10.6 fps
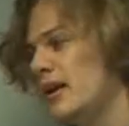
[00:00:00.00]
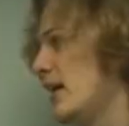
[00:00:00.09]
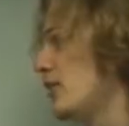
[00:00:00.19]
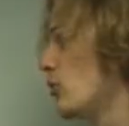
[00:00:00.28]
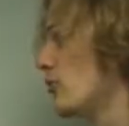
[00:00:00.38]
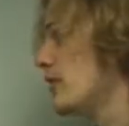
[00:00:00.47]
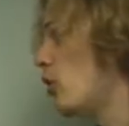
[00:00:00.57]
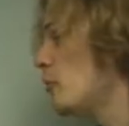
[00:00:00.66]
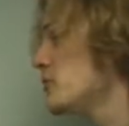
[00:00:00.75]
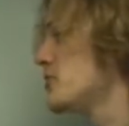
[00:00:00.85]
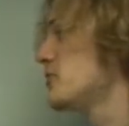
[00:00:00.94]
it's on the
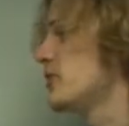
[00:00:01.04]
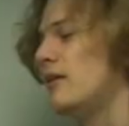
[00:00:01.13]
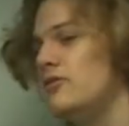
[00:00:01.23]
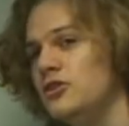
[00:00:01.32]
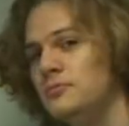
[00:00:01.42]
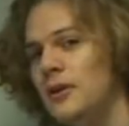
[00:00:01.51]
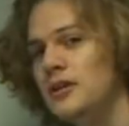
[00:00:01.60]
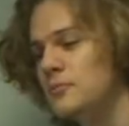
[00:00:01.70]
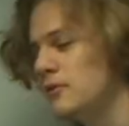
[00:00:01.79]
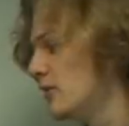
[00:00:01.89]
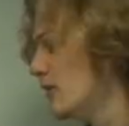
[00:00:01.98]
opposite side of the displacement.